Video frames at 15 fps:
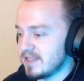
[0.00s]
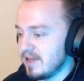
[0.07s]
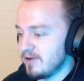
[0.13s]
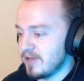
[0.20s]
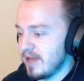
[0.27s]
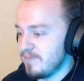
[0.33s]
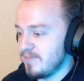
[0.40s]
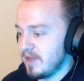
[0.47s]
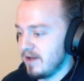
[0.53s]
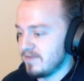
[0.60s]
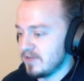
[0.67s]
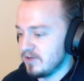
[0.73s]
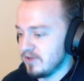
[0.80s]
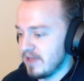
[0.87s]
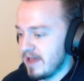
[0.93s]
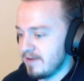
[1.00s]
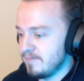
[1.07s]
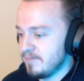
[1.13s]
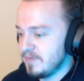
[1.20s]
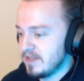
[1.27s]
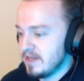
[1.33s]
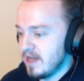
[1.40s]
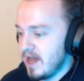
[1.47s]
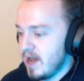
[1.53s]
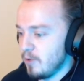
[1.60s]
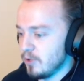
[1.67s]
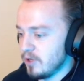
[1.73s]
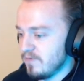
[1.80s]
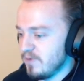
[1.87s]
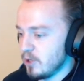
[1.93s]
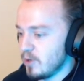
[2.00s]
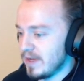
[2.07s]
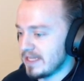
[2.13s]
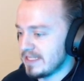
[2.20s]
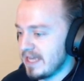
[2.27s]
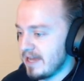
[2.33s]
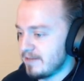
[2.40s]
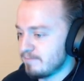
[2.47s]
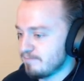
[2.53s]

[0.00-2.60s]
Okay, I'll have to do that. We'll go for a quick attack.